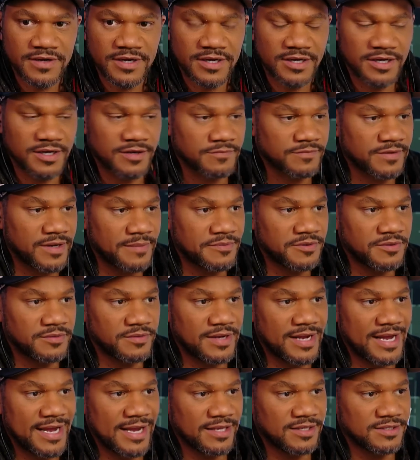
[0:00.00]
of uh,
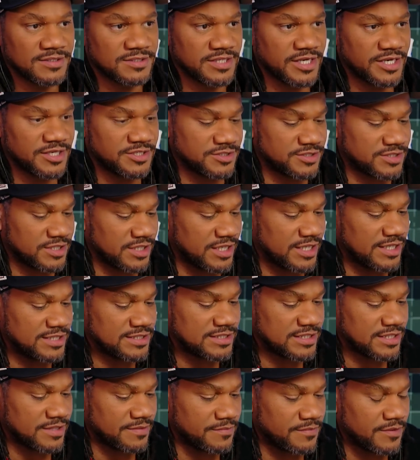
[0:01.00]
reputable accusations
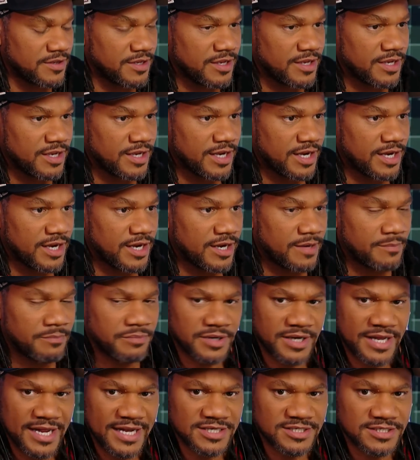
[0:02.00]
against him, uh,
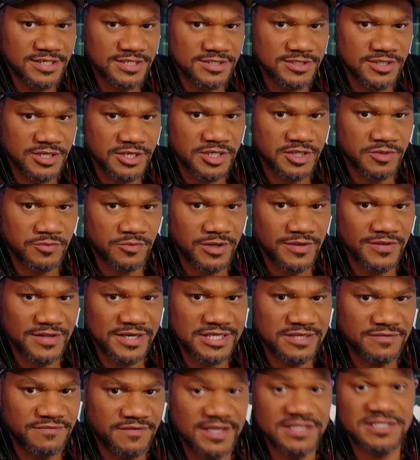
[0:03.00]
but actually let's look at the one
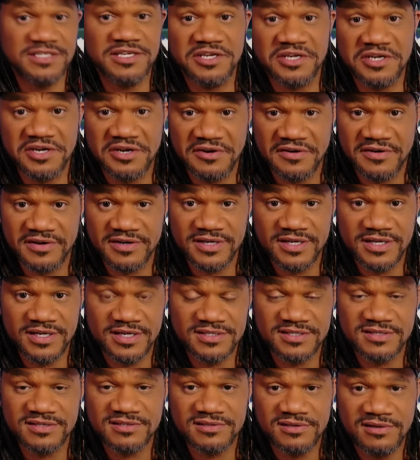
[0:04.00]
that he's facing currently,
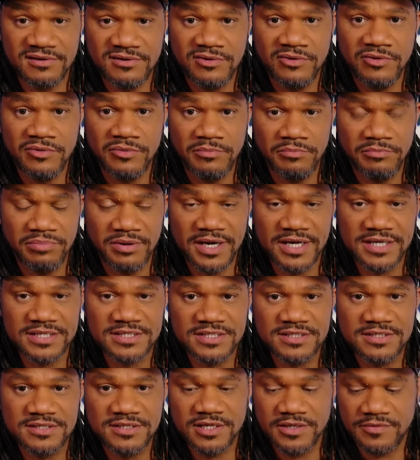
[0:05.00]
because there's a whole
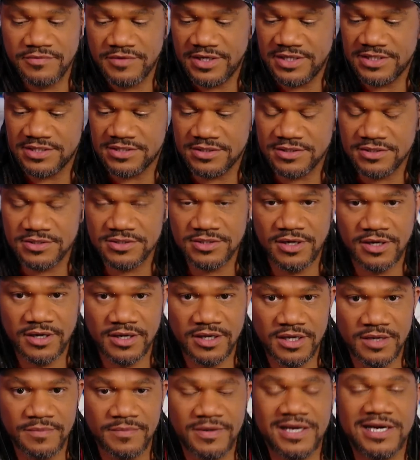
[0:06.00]
bunch. Let's look at what he's
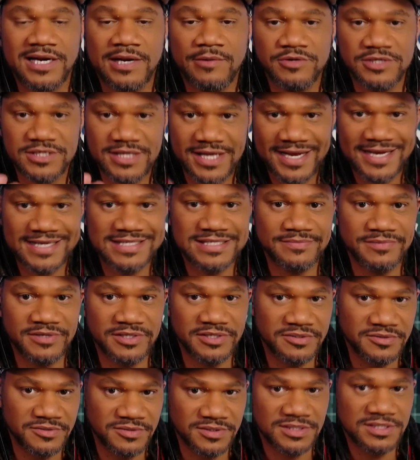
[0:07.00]
talking about now, which has him
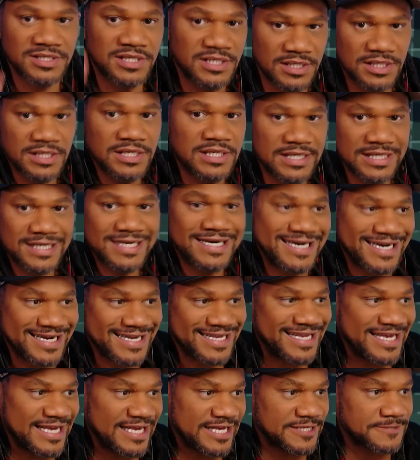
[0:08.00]
in the news
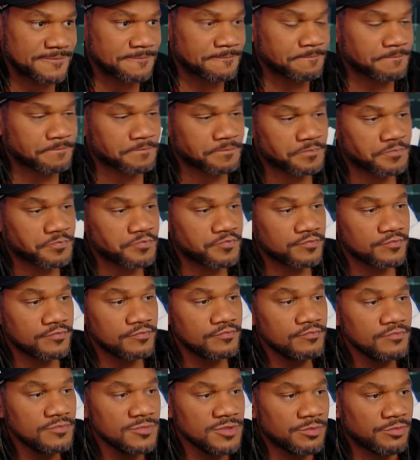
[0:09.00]
again.
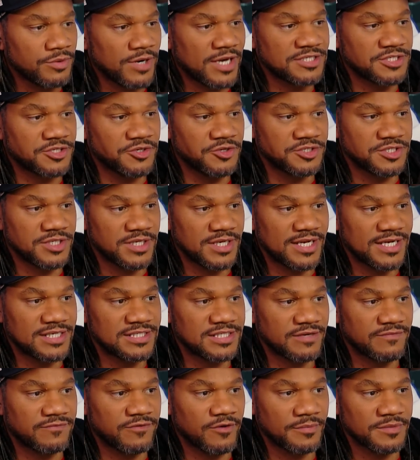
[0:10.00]
Prosecutors
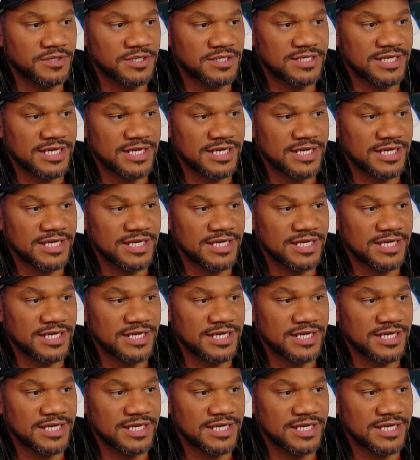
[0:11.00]
allege that former